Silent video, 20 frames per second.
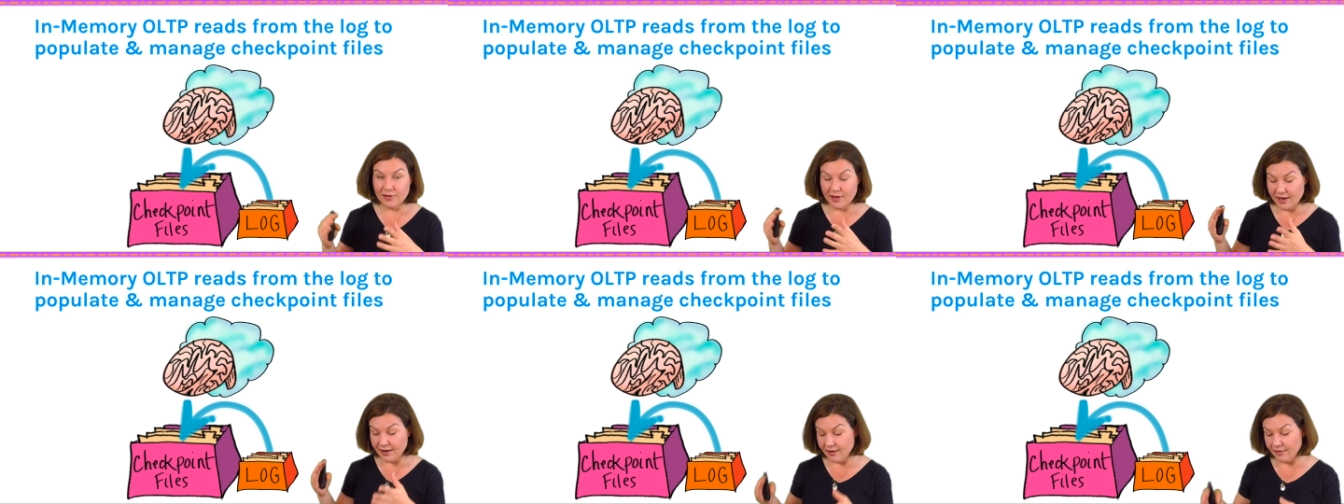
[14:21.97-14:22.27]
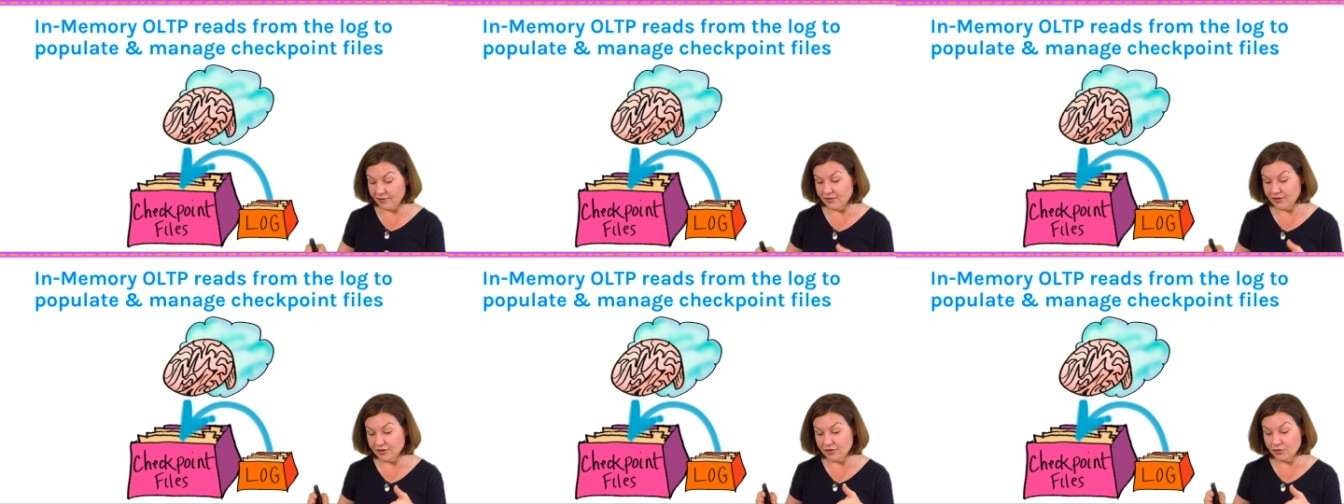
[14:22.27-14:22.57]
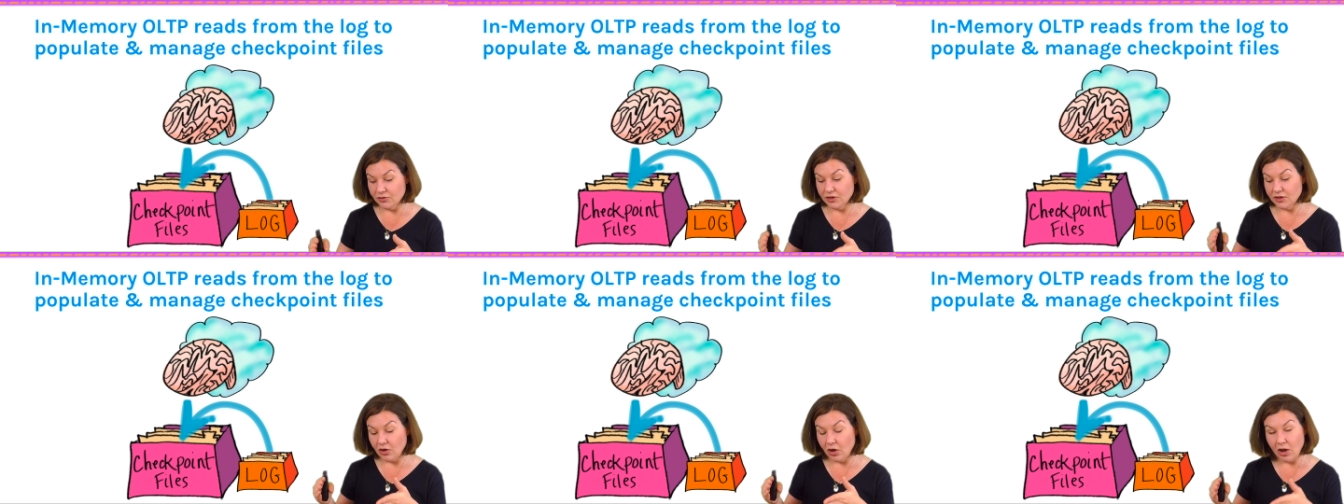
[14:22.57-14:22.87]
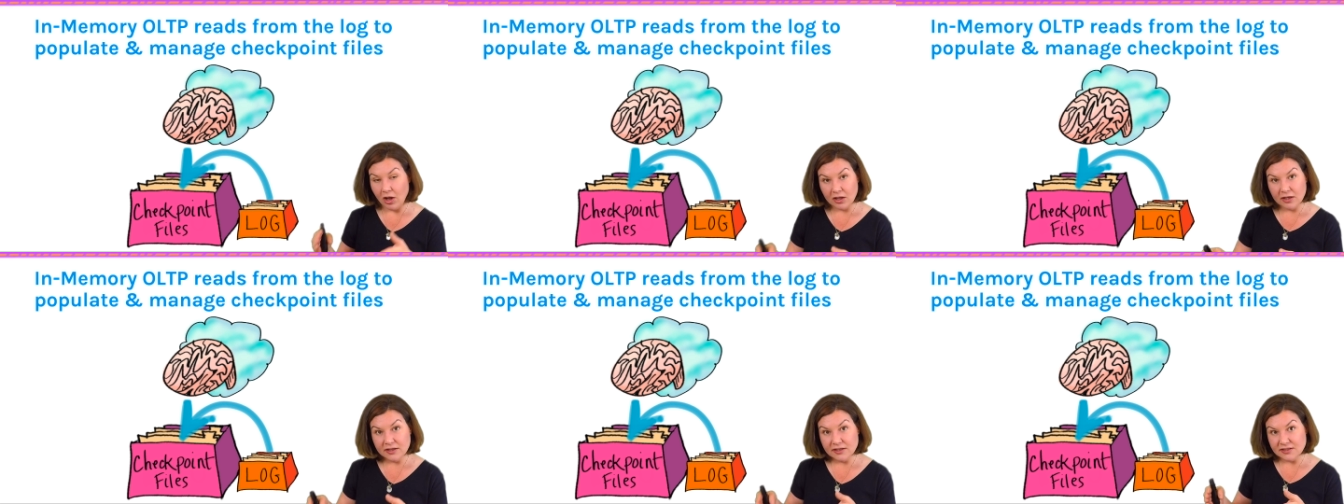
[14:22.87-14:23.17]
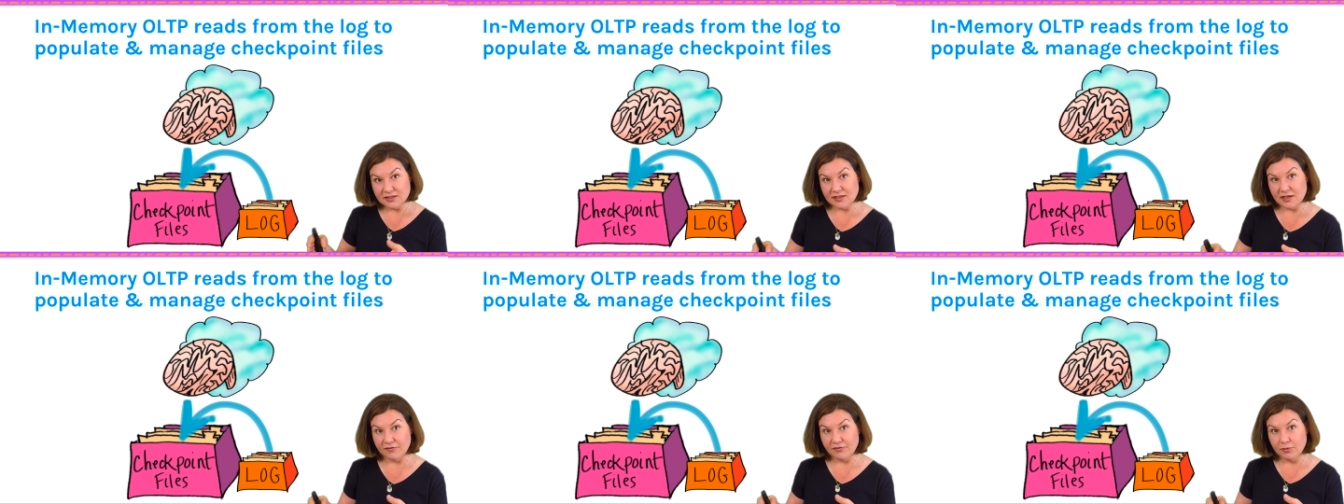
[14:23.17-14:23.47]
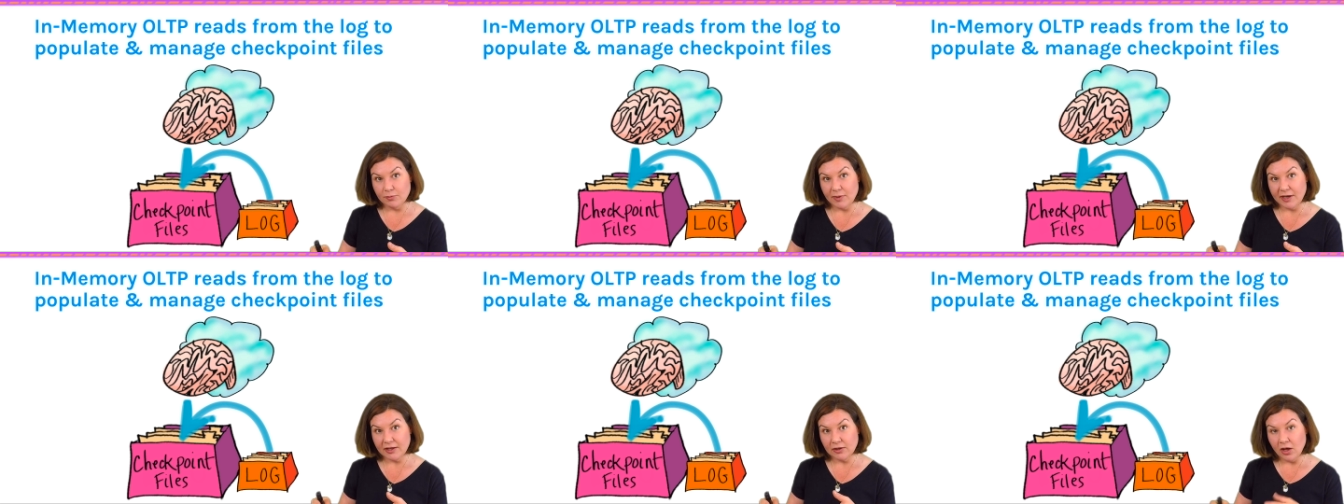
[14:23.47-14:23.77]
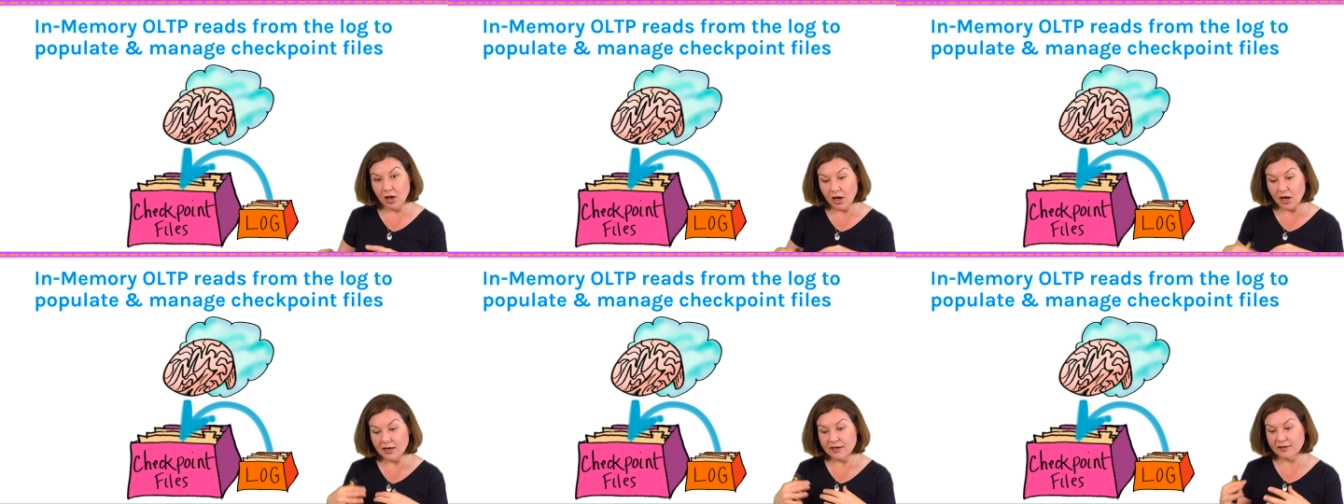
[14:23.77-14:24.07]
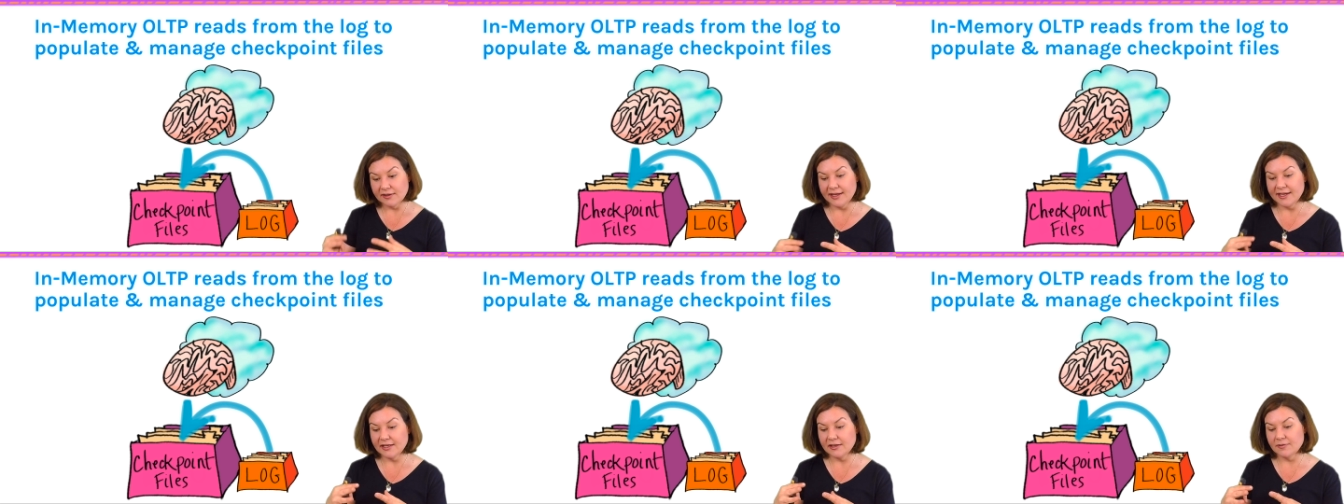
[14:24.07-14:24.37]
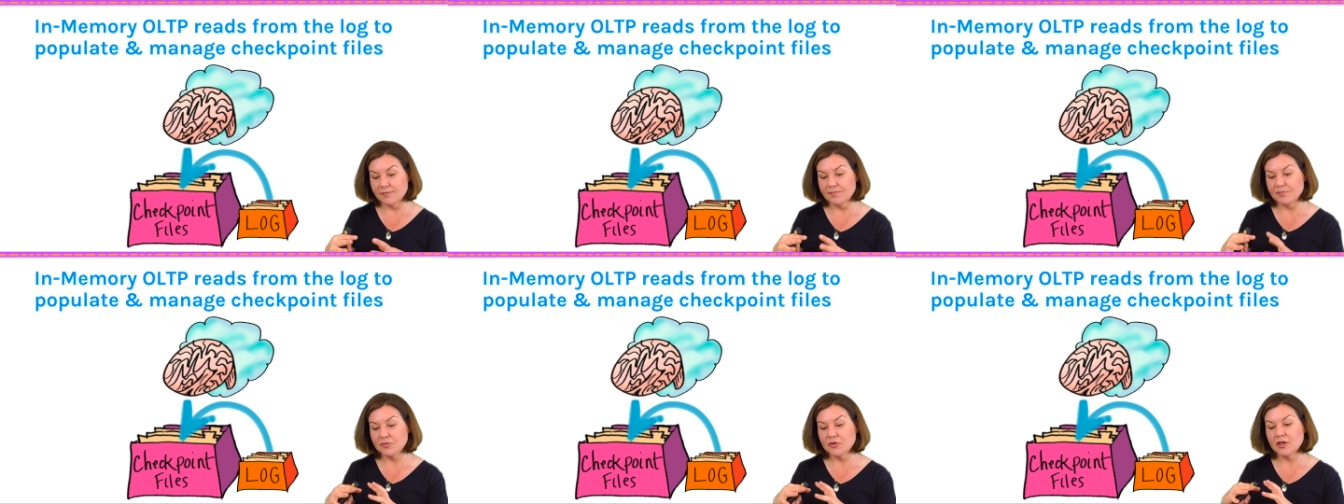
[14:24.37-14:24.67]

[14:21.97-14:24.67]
uh, you know, all of this stuff in my log, like